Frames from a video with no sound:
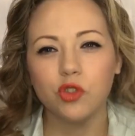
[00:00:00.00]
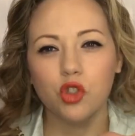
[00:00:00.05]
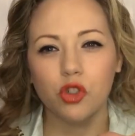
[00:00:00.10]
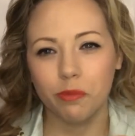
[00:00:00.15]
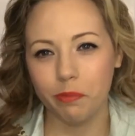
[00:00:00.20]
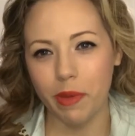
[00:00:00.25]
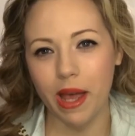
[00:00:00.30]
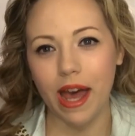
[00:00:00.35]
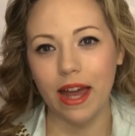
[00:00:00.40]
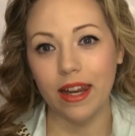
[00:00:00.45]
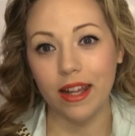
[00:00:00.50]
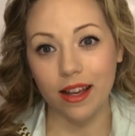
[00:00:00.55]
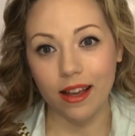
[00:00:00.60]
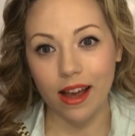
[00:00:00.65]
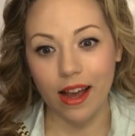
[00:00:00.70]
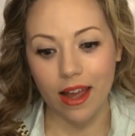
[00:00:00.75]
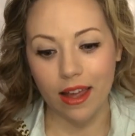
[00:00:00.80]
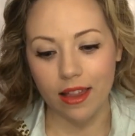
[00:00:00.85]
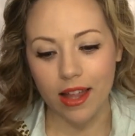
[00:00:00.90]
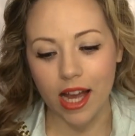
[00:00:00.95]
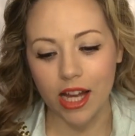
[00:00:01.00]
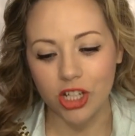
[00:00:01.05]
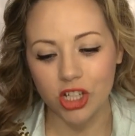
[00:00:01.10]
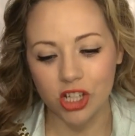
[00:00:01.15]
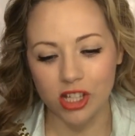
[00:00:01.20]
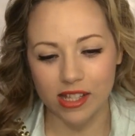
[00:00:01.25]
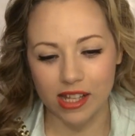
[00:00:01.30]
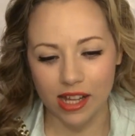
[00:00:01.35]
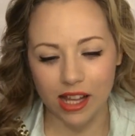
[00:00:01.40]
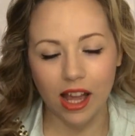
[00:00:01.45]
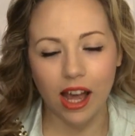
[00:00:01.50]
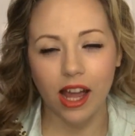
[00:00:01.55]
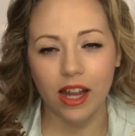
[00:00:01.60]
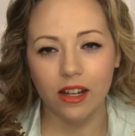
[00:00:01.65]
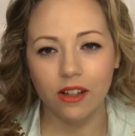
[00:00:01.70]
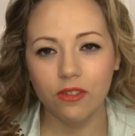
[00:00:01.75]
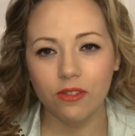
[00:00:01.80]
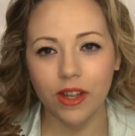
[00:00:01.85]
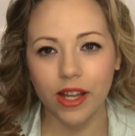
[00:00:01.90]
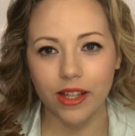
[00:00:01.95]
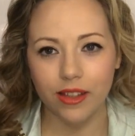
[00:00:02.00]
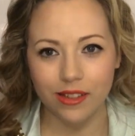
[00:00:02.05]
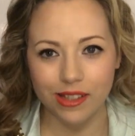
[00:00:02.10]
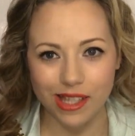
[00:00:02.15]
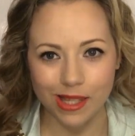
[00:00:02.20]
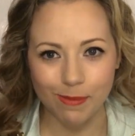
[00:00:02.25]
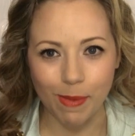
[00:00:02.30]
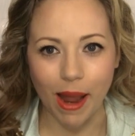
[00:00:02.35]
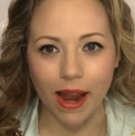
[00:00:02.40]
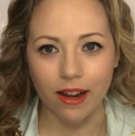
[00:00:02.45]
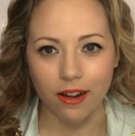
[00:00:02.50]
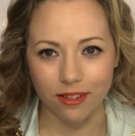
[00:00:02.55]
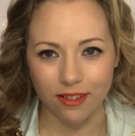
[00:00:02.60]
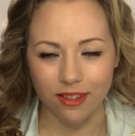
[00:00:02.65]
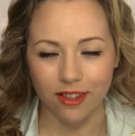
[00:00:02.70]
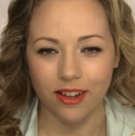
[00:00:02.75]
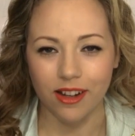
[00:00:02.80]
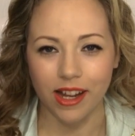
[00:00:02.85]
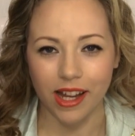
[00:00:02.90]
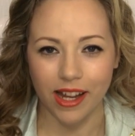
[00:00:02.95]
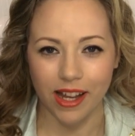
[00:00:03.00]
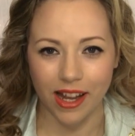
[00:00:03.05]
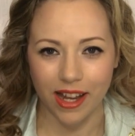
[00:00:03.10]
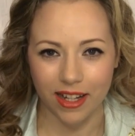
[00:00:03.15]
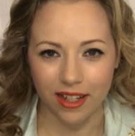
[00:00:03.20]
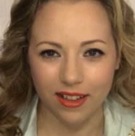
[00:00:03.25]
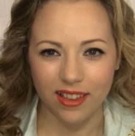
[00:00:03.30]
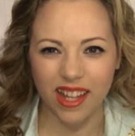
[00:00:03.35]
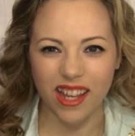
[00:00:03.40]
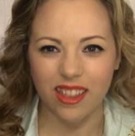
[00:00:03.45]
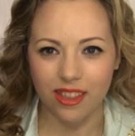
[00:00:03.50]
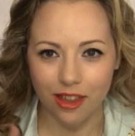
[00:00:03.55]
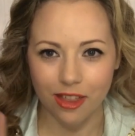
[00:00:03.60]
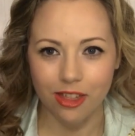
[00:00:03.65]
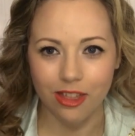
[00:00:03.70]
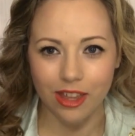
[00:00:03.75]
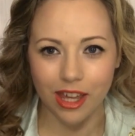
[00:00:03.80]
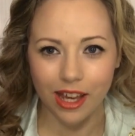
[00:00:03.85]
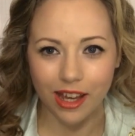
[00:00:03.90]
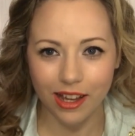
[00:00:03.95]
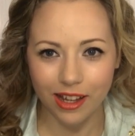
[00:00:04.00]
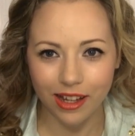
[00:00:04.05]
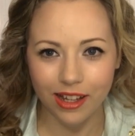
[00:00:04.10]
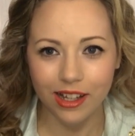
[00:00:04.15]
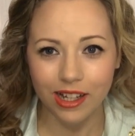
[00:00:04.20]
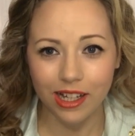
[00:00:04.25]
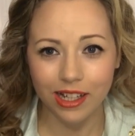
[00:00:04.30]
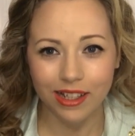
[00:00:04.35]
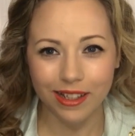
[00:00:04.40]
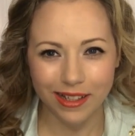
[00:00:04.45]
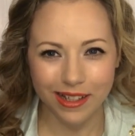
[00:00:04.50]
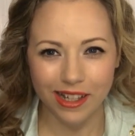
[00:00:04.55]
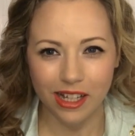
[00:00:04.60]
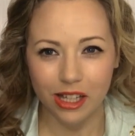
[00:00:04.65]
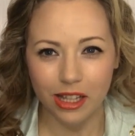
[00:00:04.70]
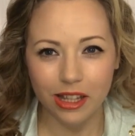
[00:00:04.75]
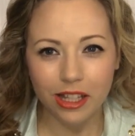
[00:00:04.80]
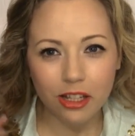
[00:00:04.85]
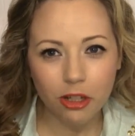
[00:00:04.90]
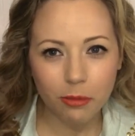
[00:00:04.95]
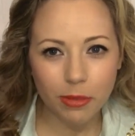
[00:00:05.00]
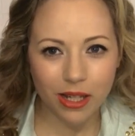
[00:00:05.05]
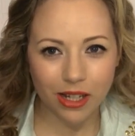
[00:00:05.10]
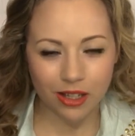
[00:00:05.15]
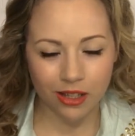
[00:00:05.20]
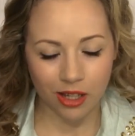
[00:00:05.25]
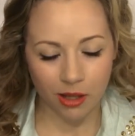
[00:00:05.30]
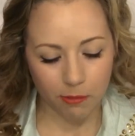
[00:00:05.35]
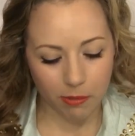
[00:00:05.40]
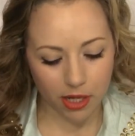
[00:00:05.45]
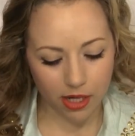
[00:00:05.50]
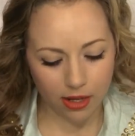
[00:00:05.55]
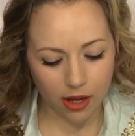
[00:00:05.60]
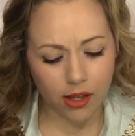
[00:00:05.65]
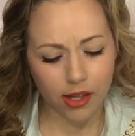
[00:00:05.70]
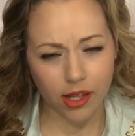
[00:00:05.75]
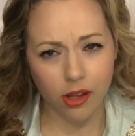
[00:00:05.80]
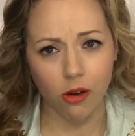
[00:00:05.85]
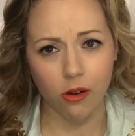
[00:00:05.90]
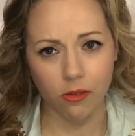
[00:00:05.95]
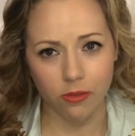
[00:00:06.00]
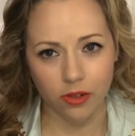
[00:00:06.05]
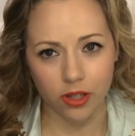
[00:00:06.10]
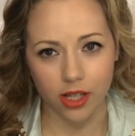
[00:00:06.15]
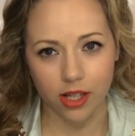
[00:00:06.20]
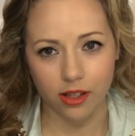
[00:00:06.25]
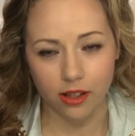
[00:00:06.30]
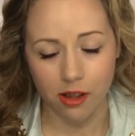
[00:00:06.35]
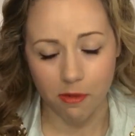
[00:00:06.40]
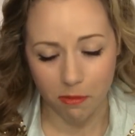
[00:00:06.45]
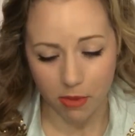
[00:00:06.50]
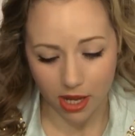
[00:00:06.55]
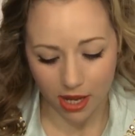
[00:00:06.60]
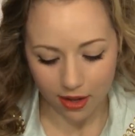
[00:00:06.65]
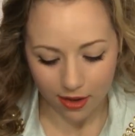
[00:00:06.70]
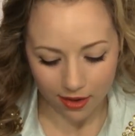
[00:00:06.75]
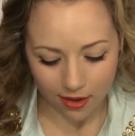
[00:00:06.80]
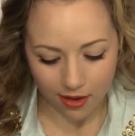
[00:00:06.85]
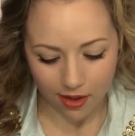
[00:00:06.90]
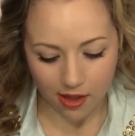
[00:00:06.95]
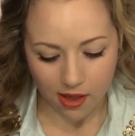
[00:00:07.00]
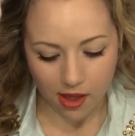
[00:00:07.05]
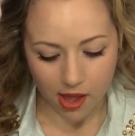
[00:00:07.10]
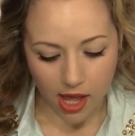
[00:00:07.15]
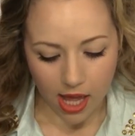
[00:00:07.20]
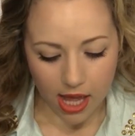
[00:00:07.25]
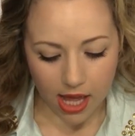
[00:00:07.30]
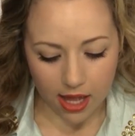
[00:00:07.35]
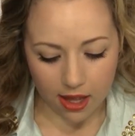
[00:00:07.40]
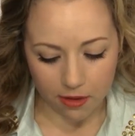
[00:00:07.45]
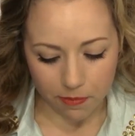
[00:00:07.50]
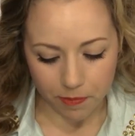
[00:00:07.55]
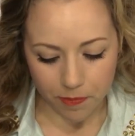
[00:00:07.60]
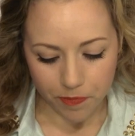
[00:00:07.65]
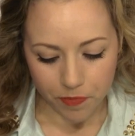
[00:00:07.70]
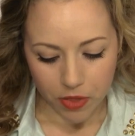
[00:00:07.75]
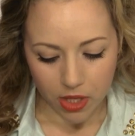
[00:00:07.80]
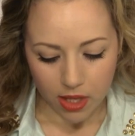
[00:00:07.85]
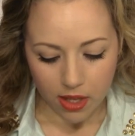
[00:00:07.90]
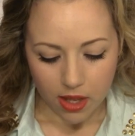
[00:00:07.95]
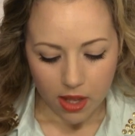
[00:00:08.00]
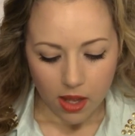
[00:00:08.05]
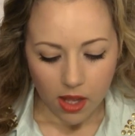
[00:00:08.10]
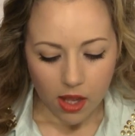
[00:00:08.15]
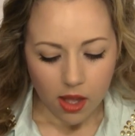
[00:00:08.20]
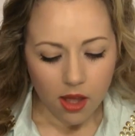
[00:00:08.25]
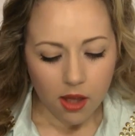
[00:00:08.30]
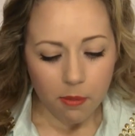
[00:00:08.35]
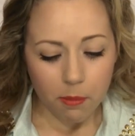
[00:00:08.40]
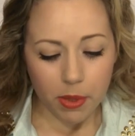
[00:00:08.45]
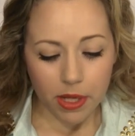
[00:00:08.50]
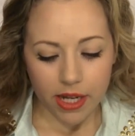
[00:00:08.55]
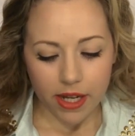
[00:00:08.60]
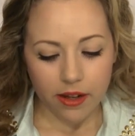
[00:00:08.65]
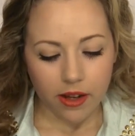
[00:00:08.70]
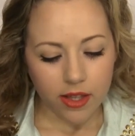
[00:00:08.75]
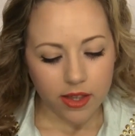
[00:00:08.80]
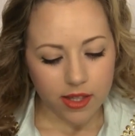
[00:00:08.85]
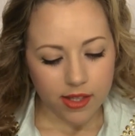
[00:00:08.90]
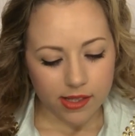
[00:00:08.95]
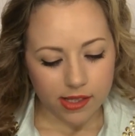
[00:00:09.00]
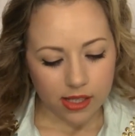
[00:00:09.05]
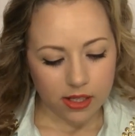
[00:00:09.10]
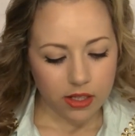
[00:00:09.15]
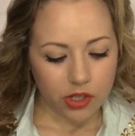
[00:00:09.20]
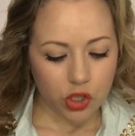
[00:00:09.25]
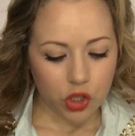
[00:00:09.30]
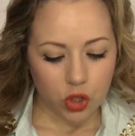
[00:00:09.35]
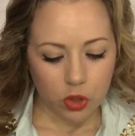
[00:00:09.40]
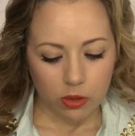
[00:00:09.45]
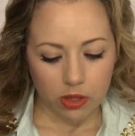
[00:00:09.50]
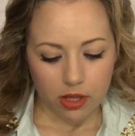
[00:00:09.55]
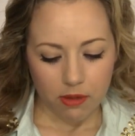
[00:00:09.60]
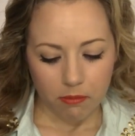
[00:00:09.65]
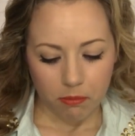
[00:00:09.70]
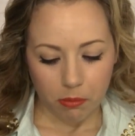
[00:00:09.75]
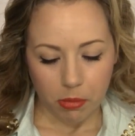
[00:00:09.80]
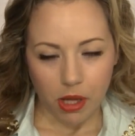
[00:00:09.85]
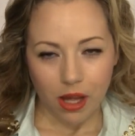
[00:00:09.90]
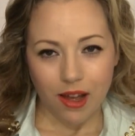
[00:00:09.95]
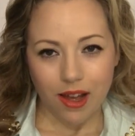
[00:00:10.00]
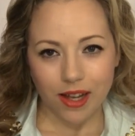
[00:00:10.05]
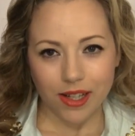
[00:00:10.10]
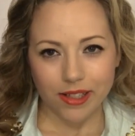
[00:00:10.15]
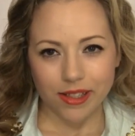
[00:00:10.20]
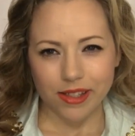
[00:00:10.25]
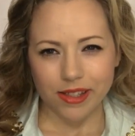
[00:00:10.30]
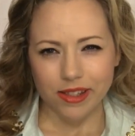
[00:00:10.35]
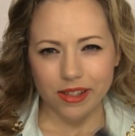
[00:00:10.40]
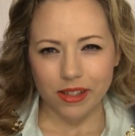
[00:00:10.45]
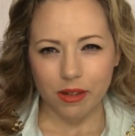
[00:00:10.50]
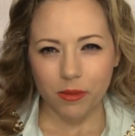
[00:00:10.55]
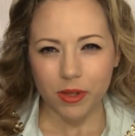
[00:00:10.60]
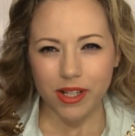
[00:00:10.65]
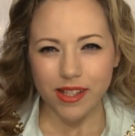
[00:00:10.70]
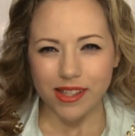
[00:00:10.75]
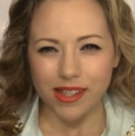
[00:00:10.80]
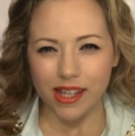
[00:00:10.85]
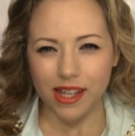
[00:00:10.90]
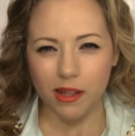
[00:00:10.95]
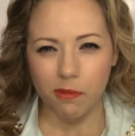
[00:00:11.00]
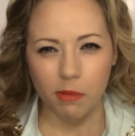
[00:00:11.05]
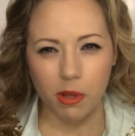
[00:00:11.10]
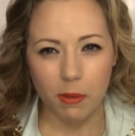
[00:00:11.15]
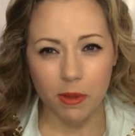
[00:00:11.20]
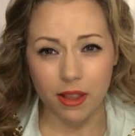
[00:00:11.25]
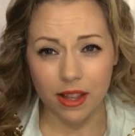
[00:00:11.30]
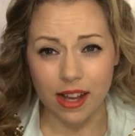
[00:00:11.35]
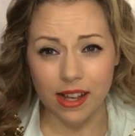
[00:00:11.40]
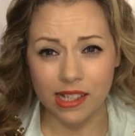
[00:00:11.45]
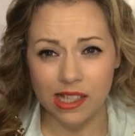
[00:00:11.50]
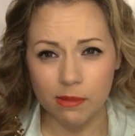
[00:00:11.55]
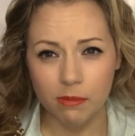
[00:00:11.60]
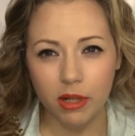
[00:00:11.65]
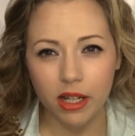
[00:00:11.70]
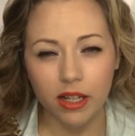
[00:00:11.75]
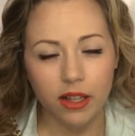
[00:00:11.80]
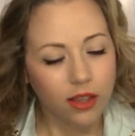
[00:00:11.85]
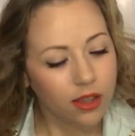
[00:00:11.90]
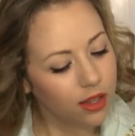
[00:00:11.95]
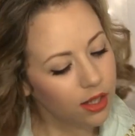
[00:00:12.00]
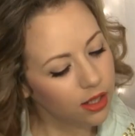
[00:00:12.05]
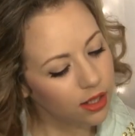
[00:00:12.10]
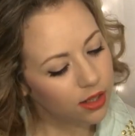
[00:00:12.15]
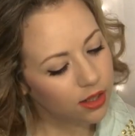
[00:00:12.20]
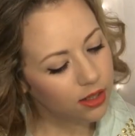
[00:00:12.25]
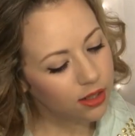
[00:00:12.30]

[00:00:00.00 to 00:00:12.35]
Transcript: dramatic eyelashes. I kind of like the spider look. I kind of like the thick, little bit clumpy, not like overly clumpy. Um, but I got this in a julep box, I want to say maybe last month